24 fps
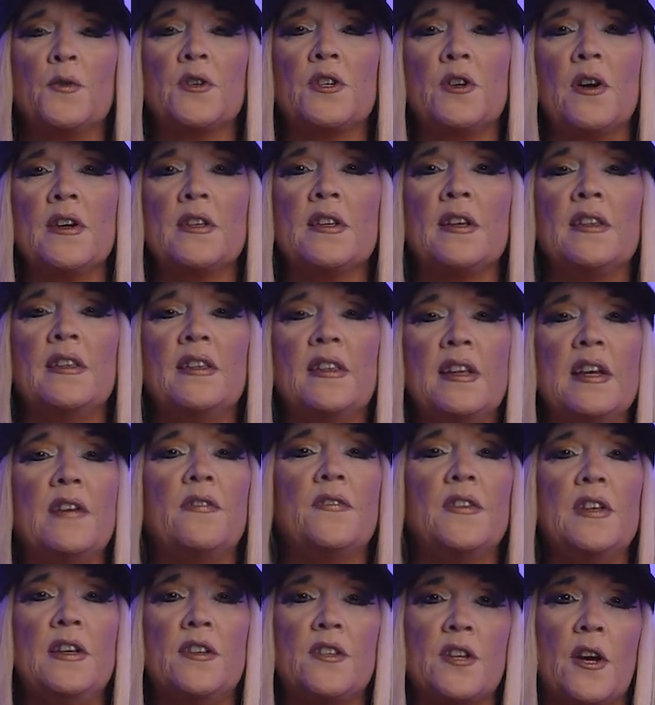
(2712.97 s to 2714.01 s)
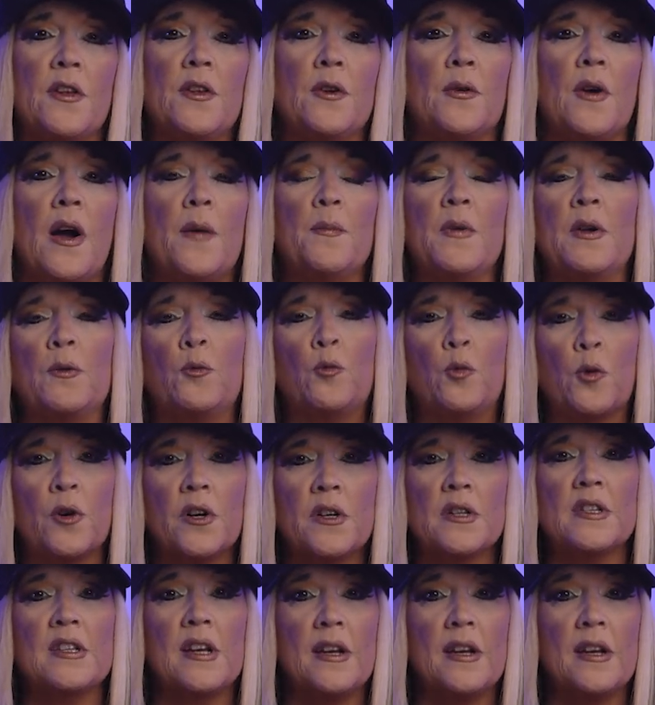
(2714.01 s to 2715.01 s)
We're trying to lift each other up and work